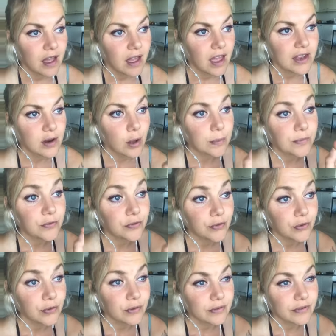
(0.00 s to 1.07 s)
and
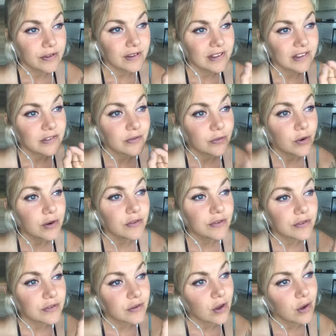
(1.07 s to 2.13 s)
observe these
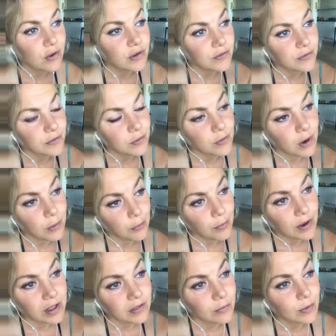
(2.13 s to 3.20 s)
voices going through our
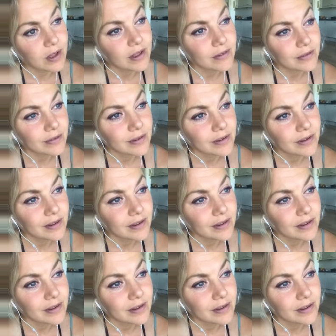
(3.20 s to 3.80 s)
brainwaves,